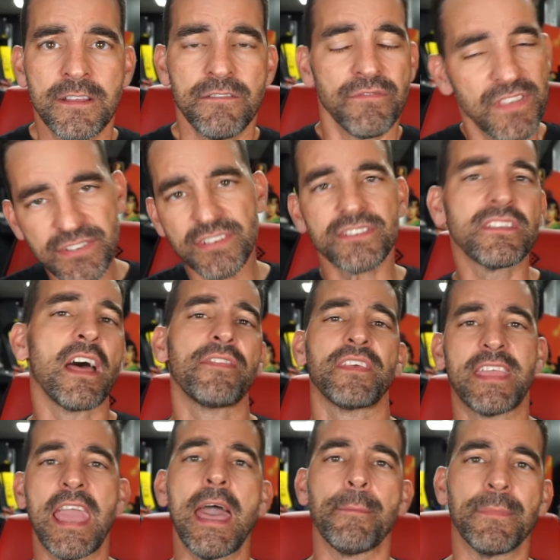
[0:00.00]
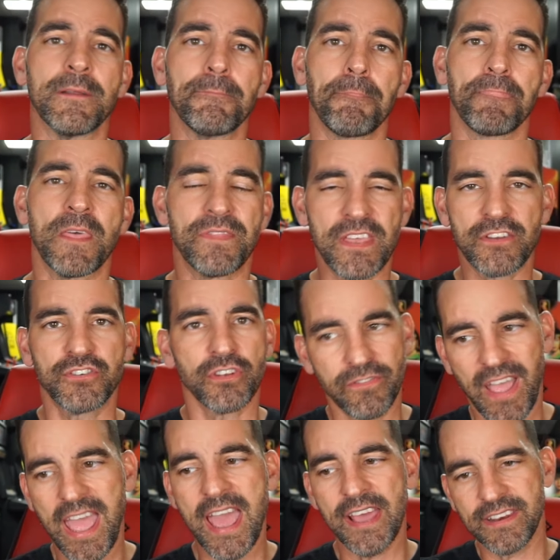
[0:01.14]
This is not the cabinet that they should have
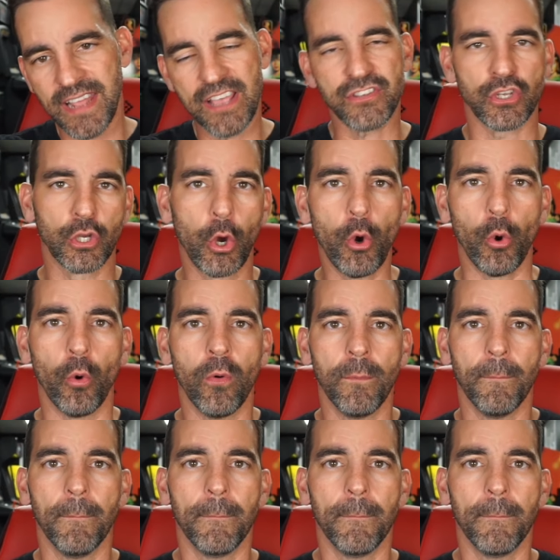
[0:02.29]
had as a goal,